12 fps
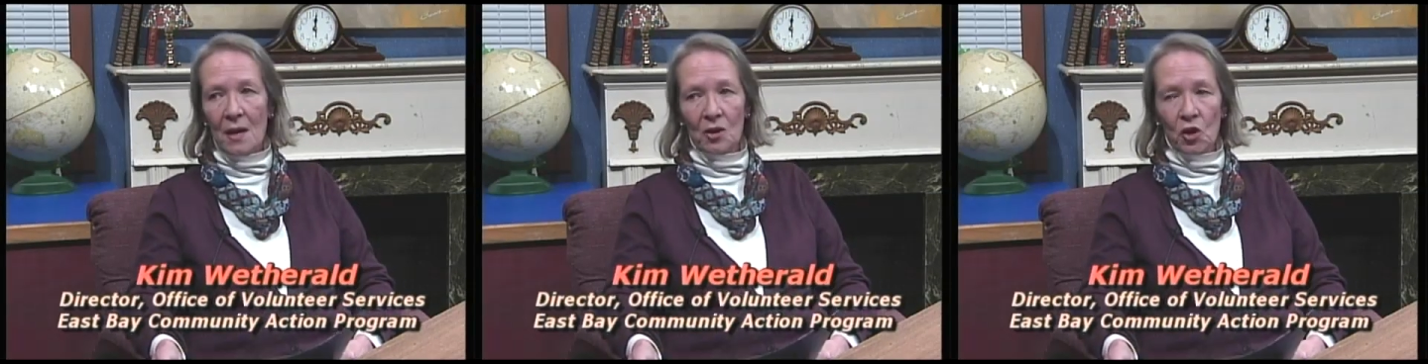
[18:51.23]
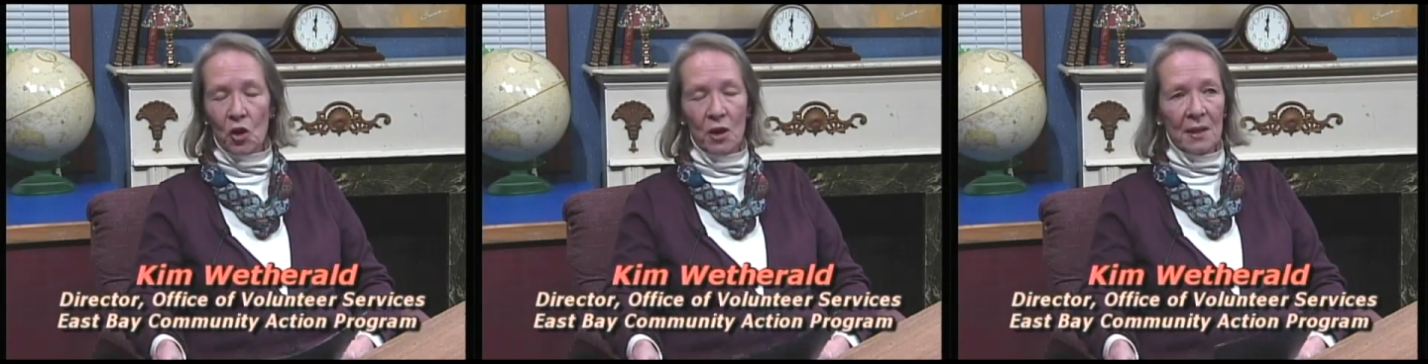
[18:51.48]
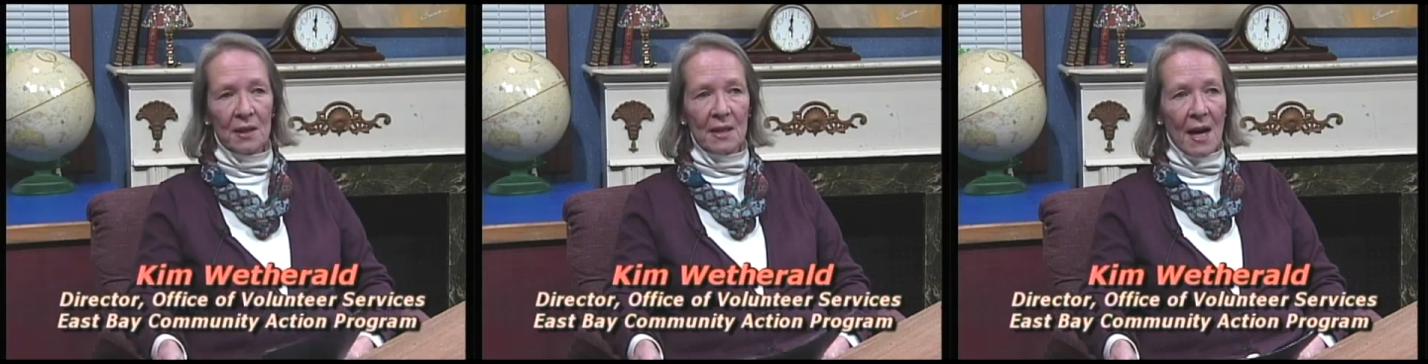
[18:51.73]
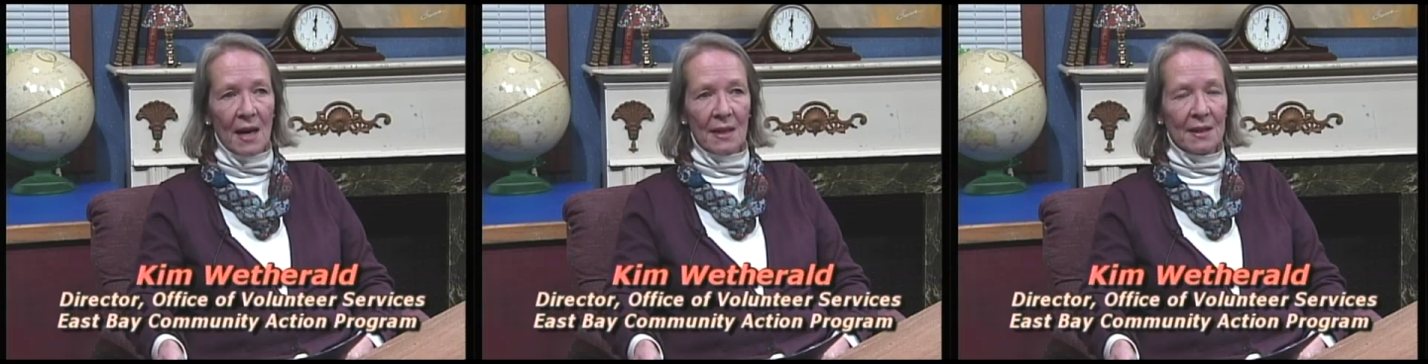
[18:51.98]
During the
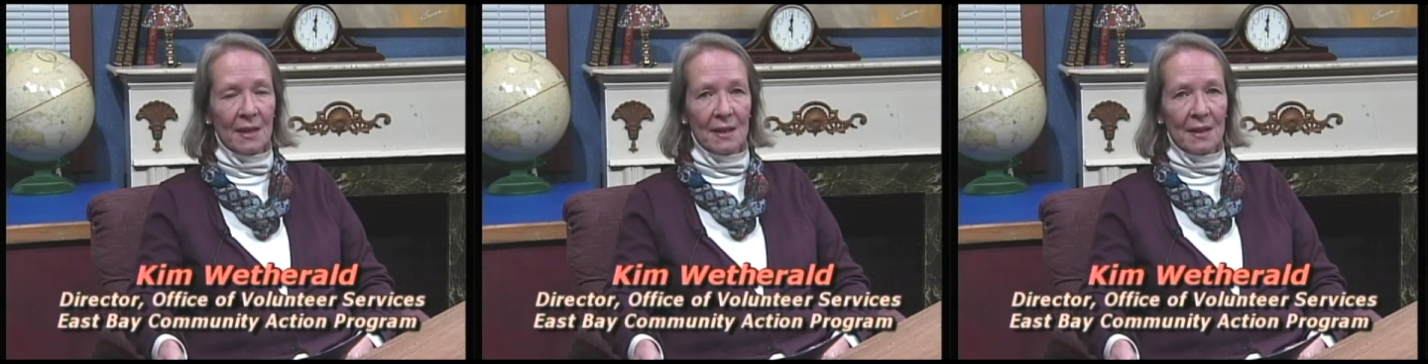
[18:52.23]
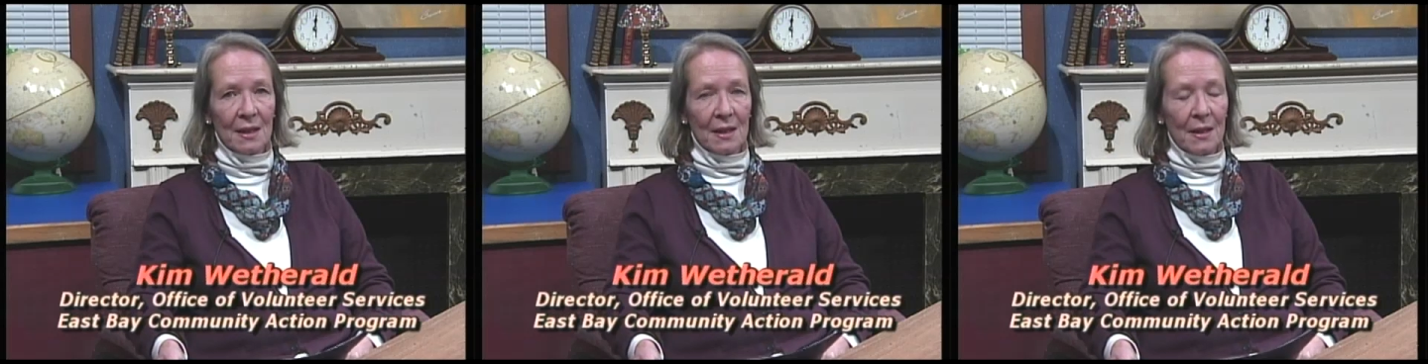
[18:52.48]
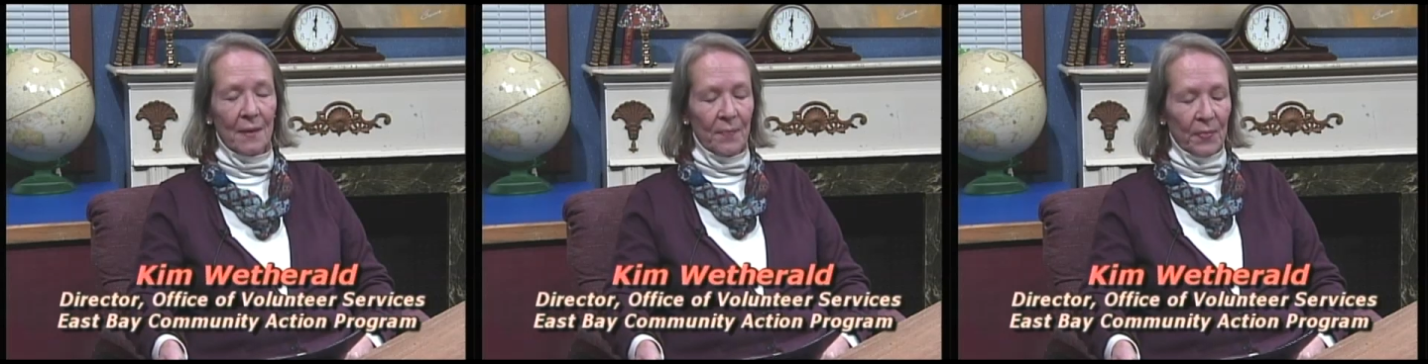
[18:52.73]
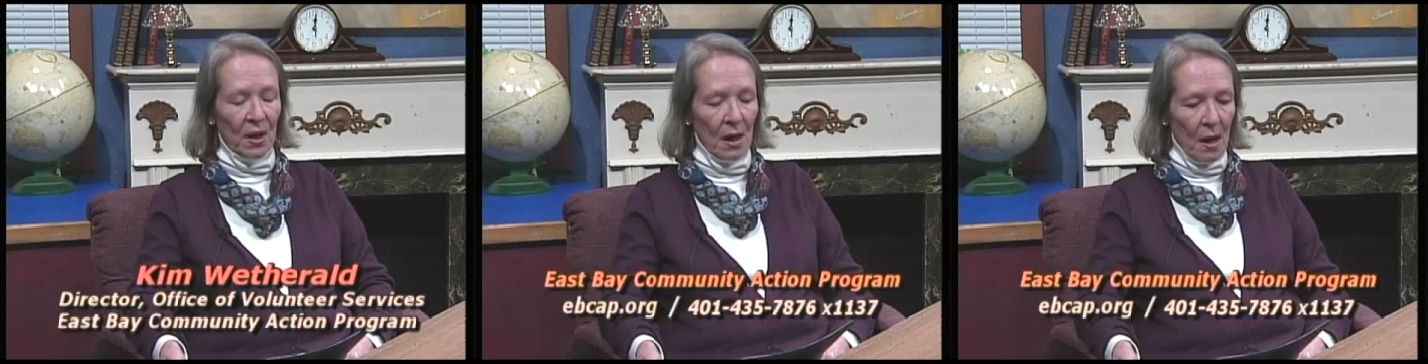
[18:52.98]
tax season.
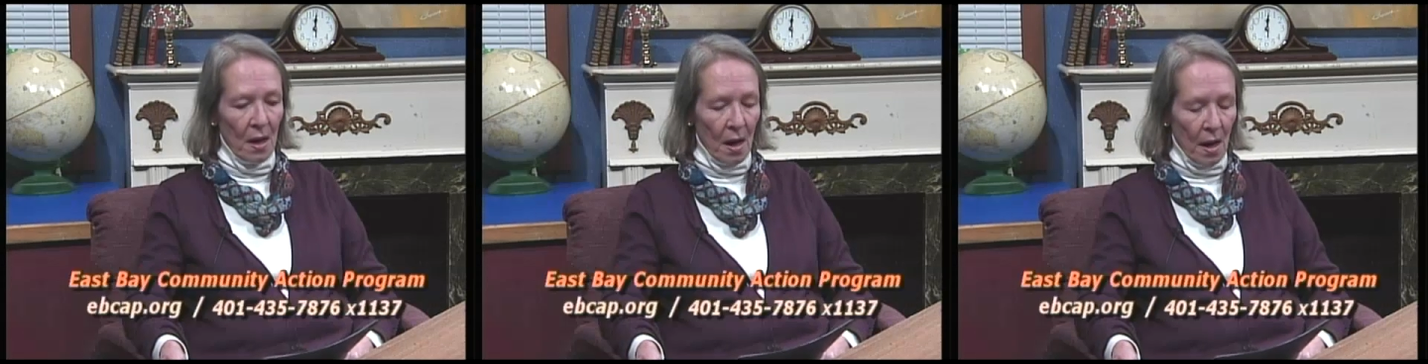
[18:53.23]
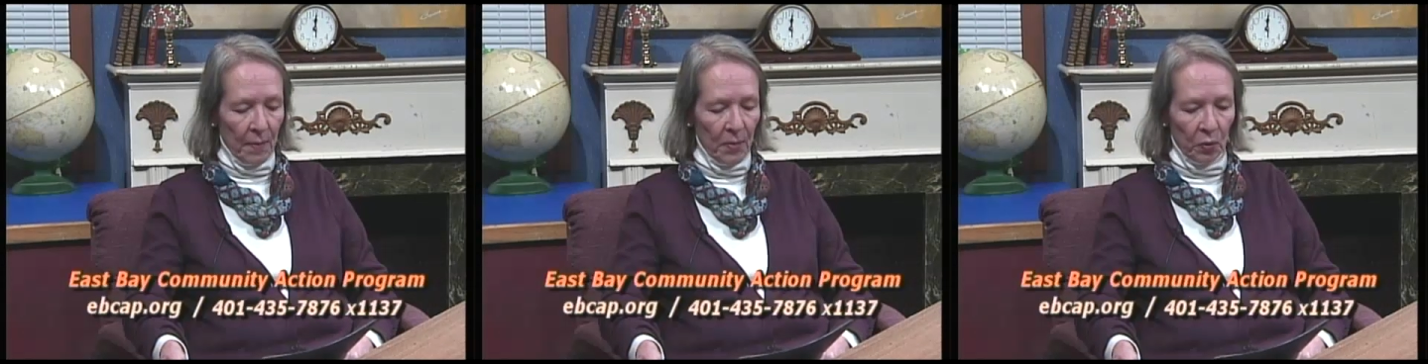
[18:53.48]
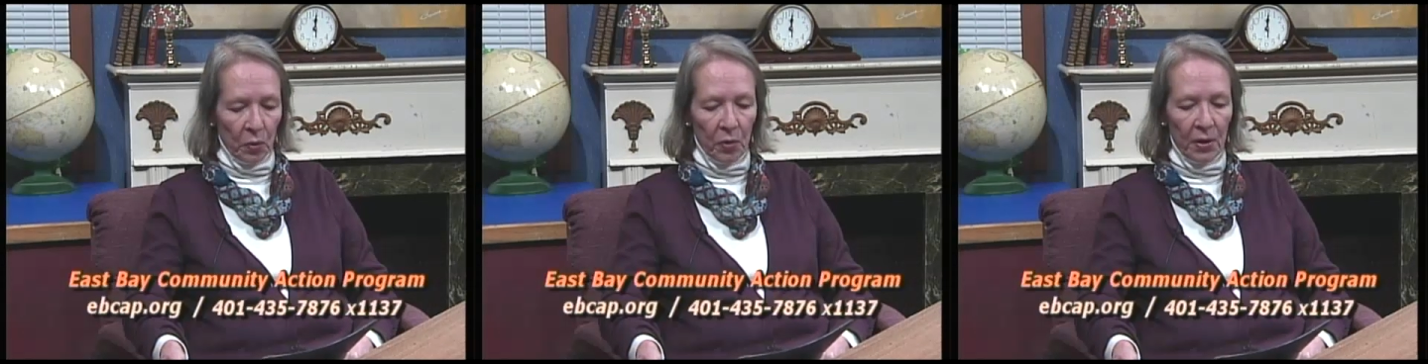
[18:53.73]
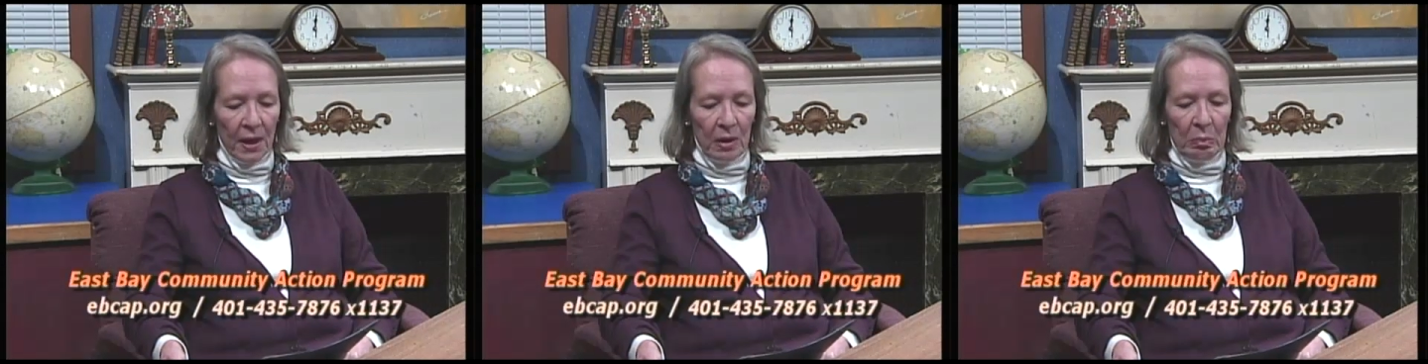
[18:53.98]
The Rhode
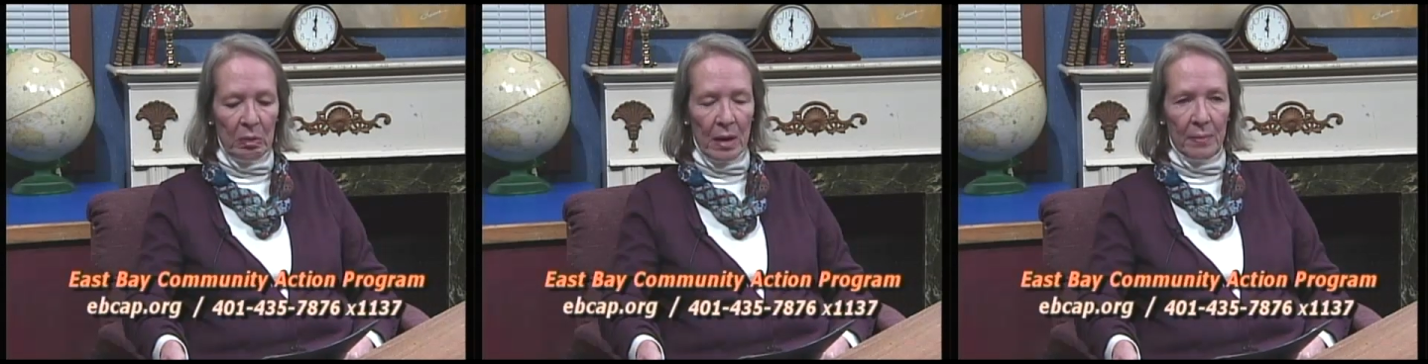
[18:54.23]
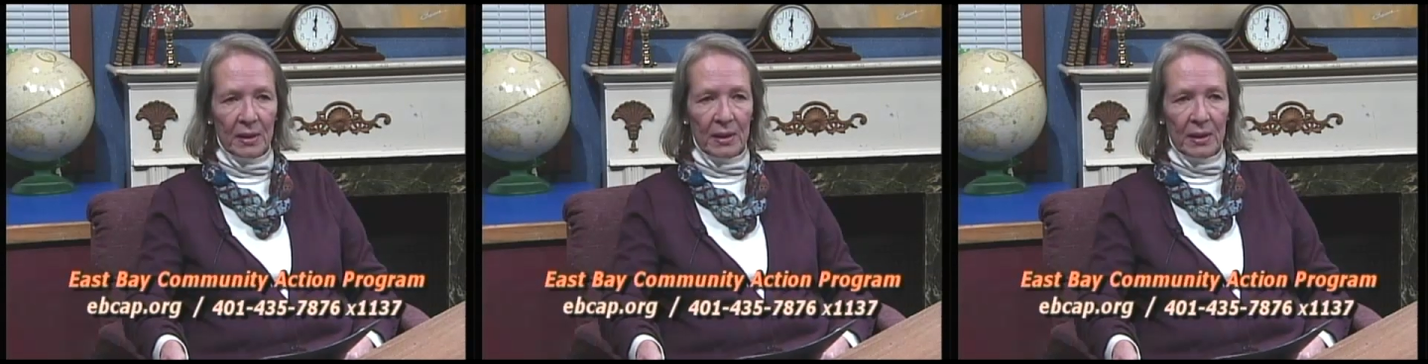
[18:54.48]
Island property